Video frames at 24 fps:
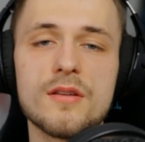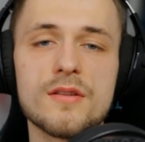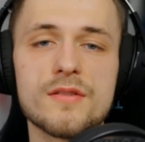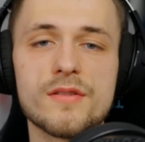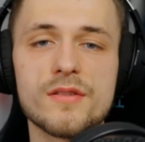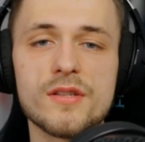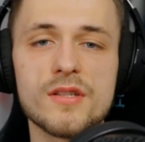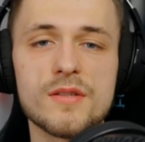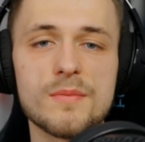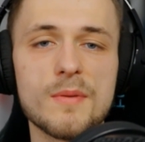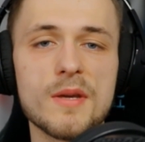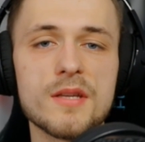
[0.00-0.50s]
So
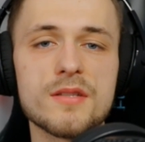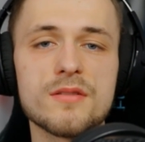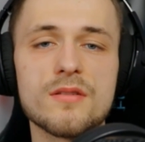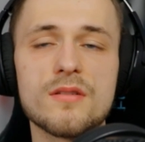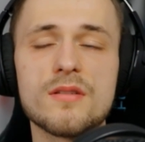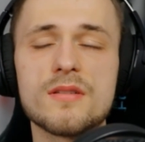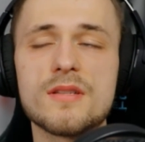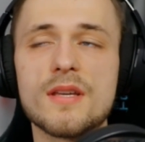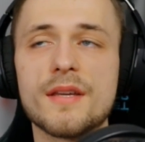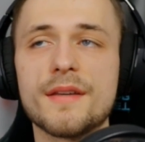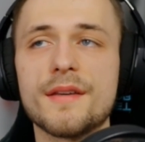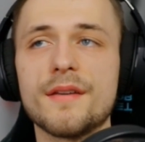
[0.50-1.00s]
just make sure
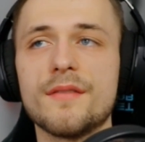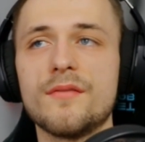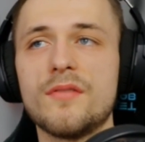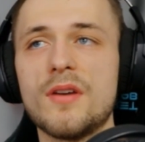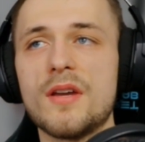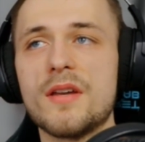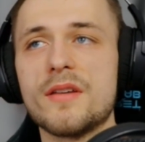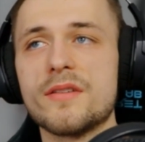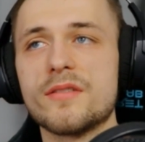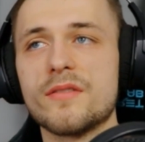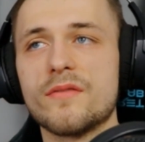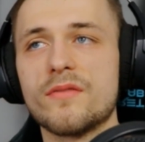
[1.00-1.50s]
you take
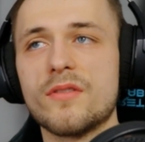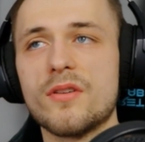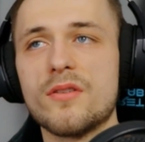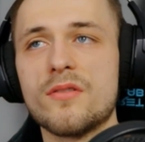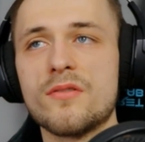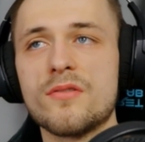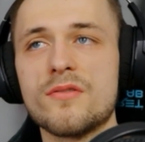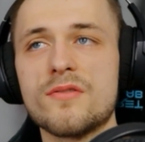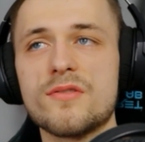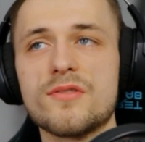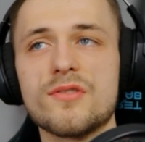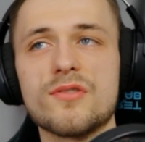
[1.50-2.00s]
advantage of
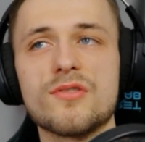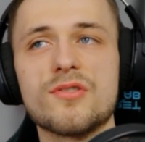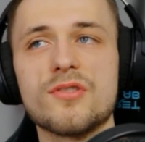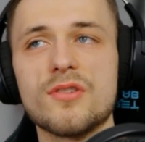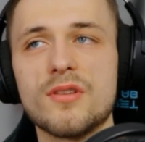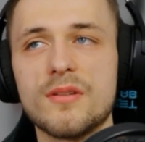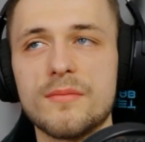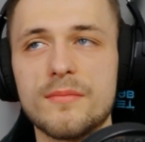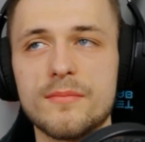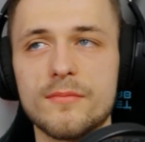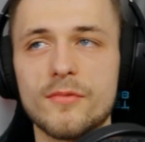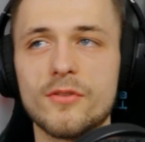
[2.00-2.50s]
those. You
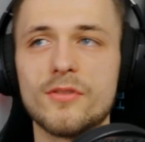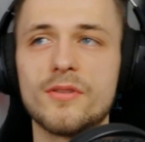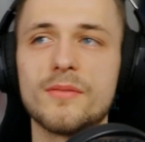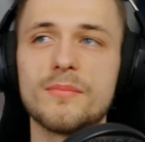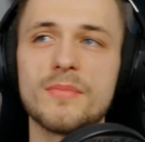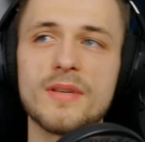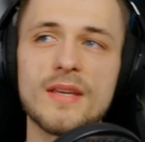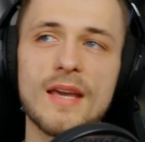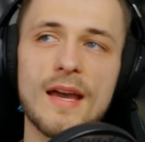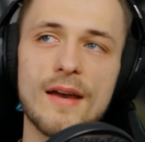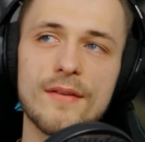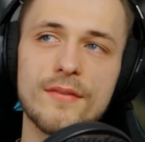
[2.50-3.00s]
shouldn't really
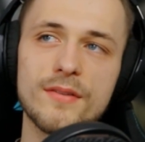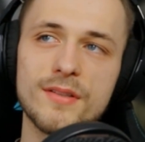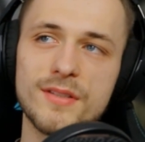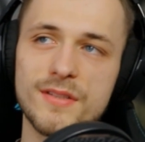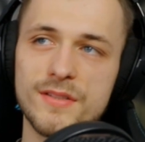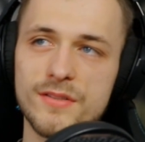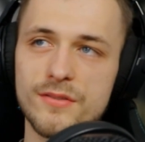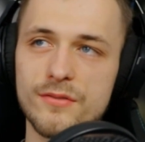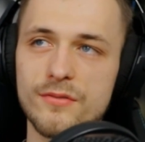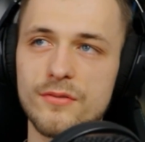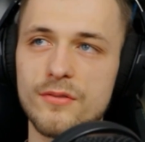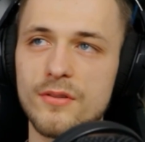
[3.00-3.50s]
be having
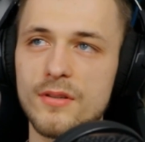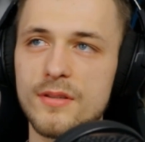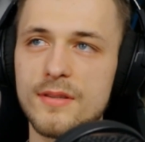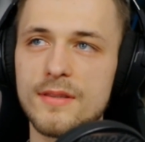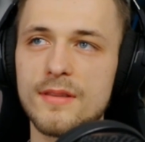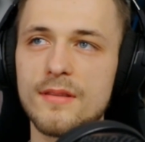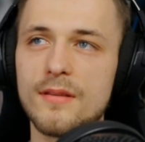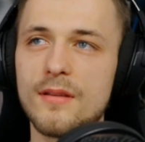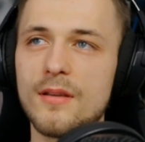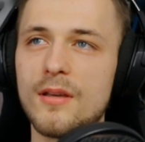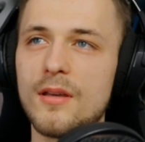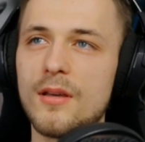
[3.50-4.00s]
to
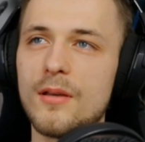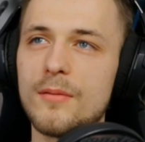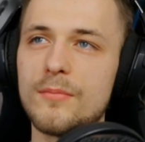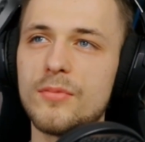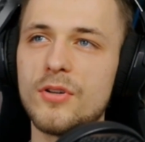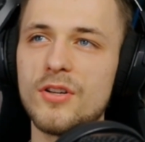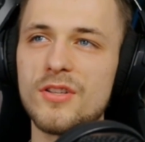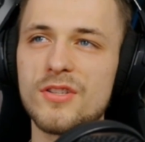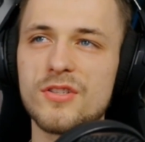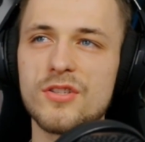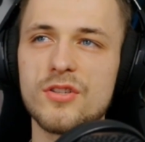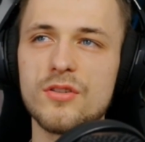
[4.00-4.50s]

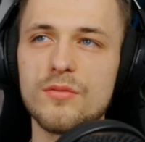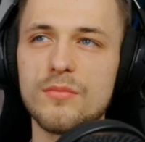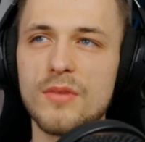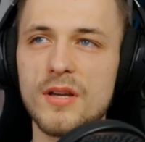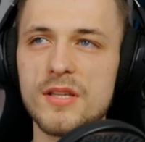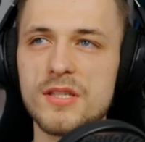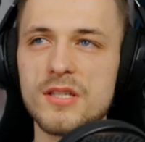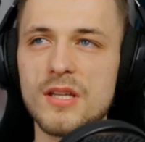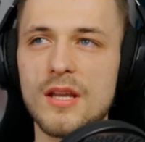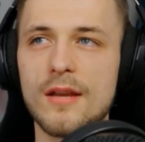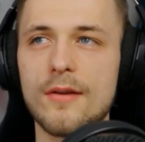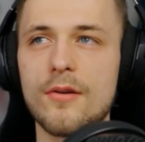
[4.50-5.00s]
put too
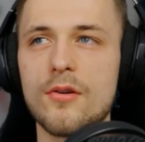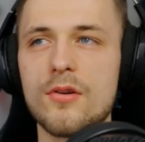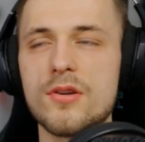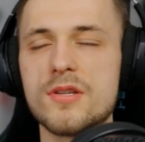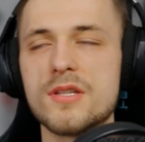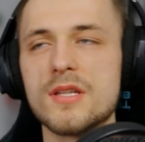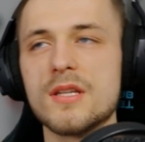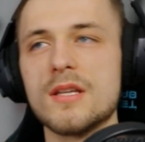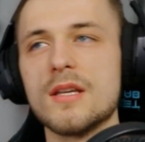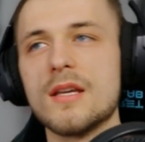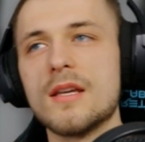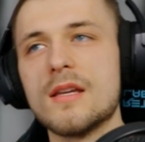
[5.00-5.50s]
much
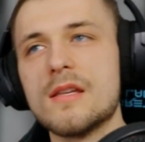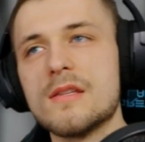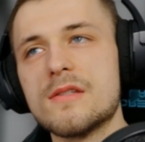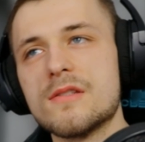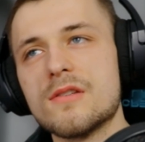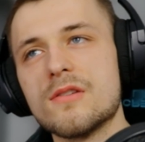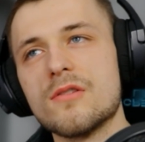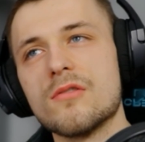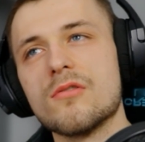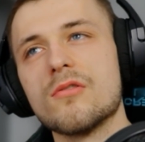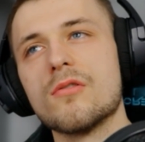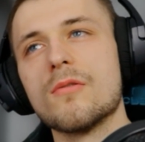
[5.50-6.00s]
energy
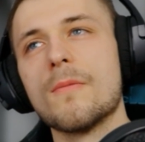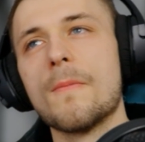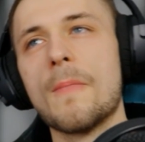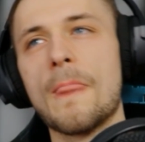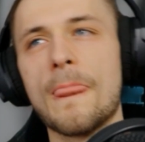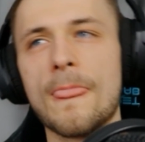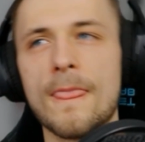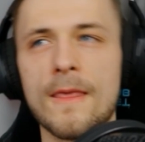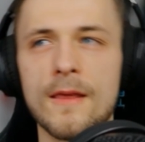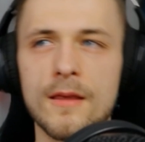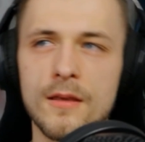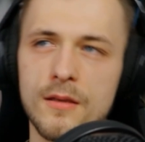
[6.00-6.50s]
into
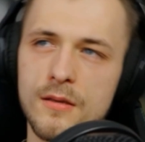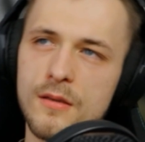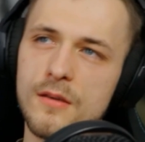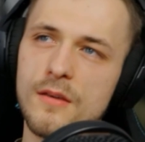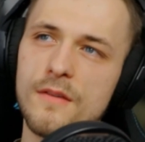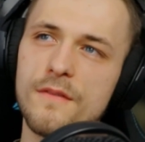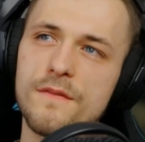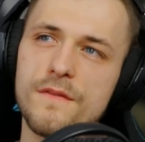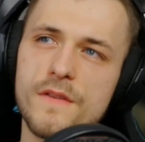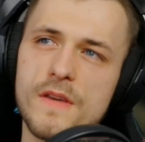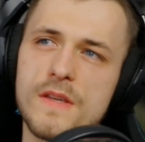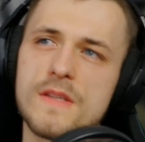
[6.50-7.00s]

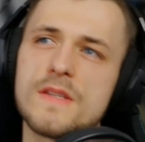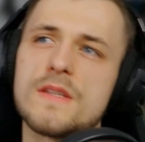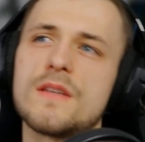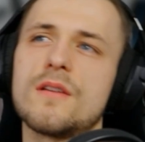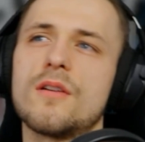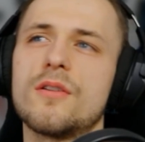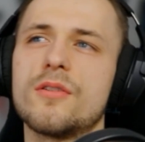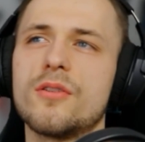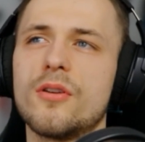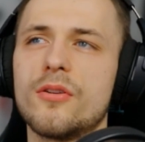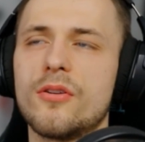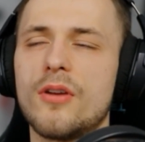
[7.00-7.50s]
fixing
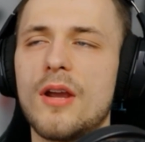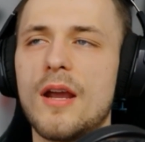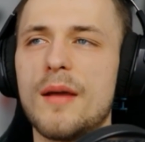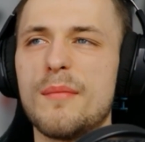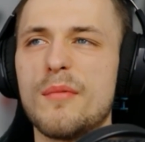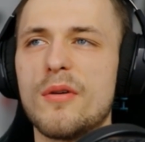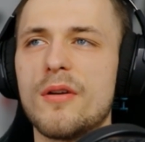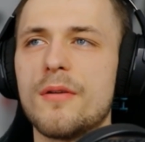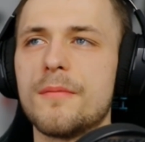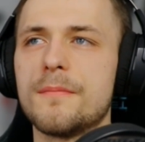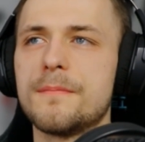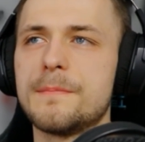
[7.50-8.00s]
all your
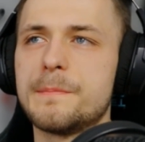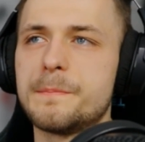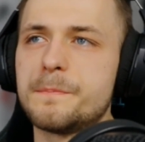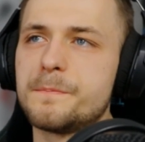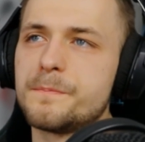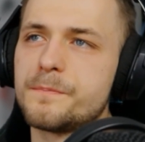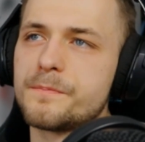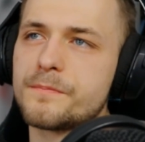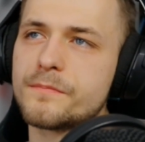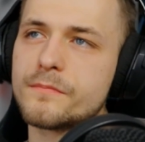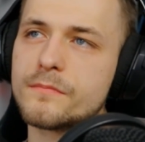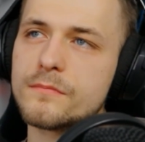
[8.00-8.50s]
grammar.
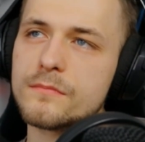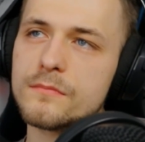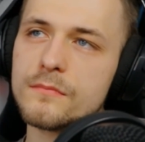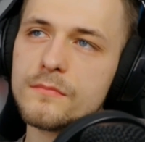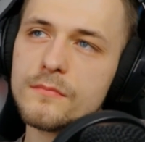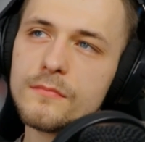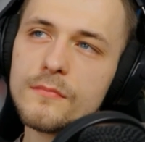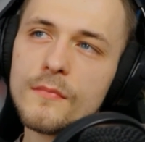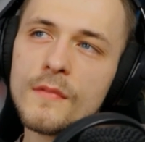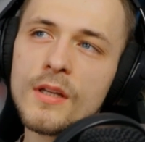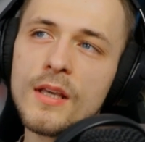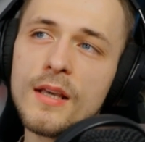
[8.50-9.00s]

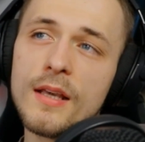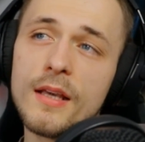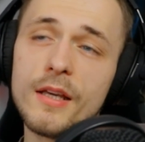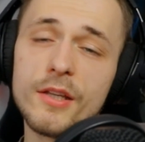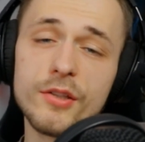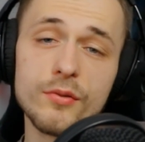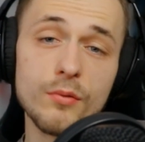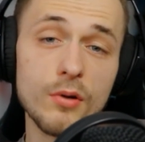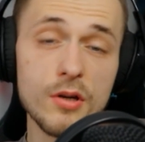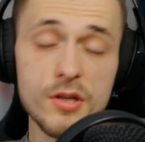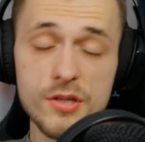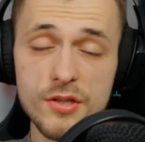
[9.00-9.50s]

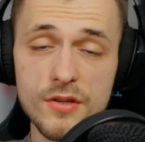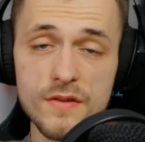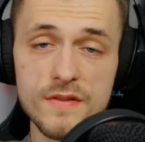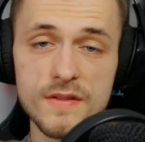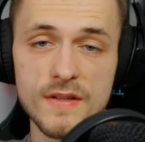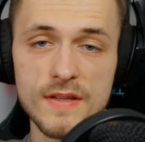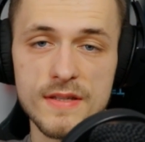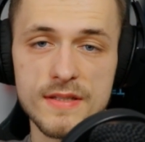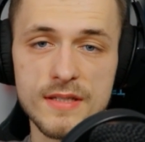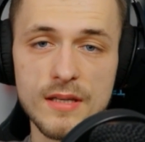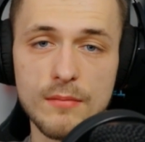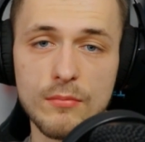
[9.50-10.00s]
You want to use
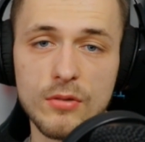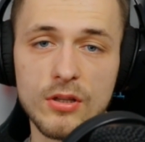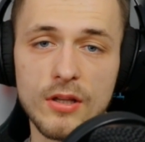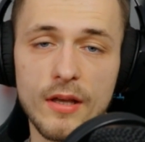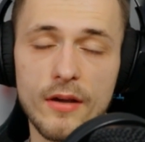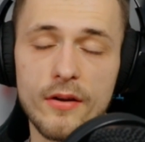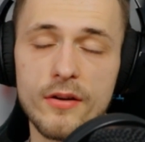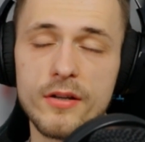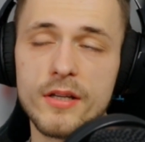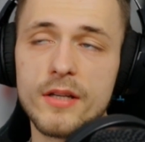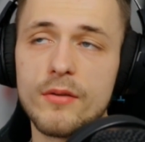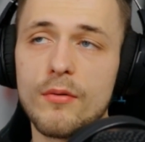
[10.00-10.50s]
the
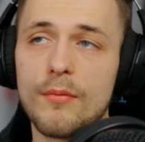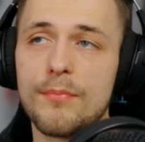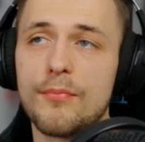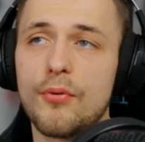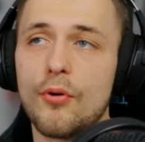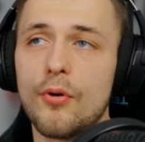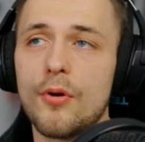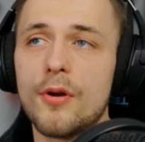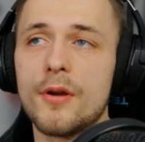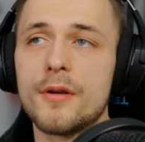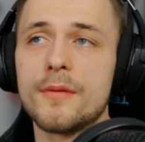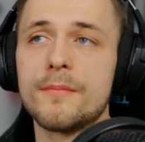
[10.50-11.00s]
similarity
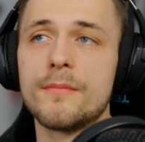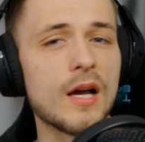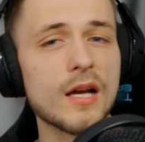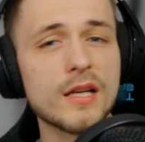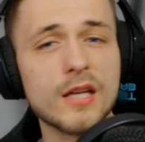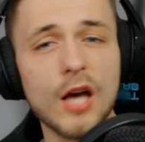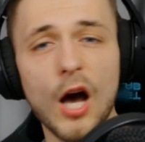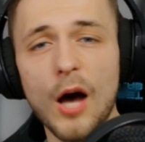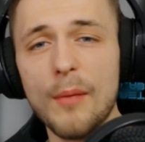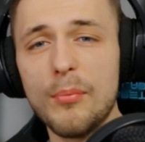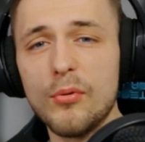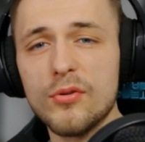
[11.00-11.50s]
report a
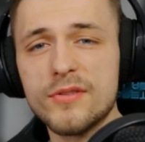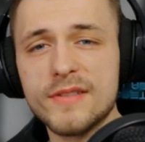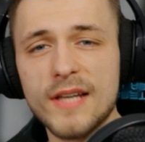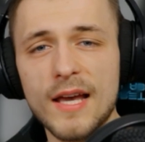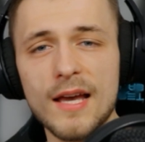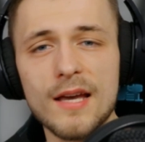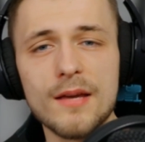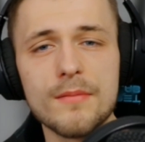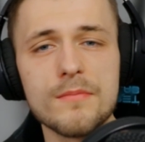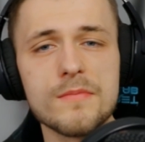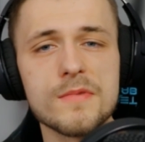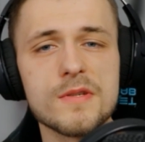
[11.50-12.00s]
couple
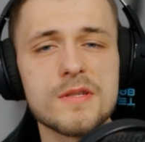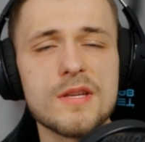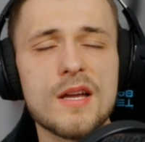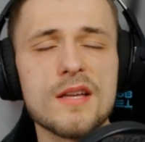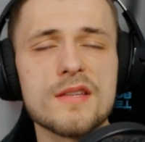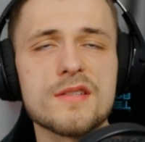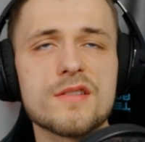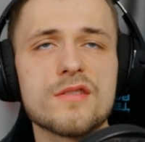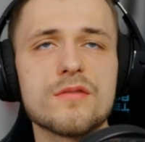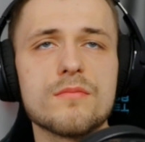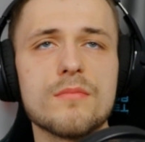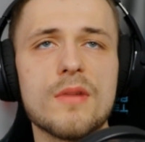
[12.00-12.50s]
times,
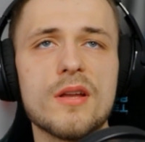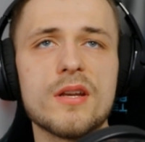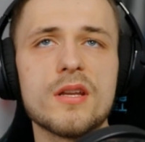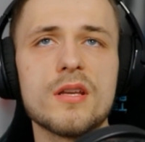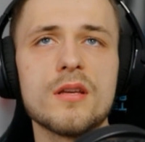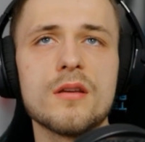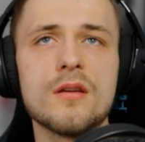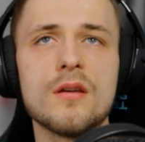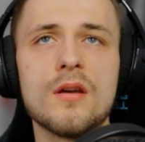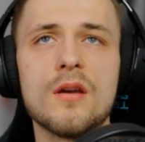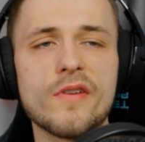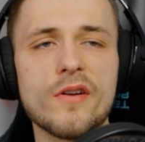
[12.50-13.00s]
not too many.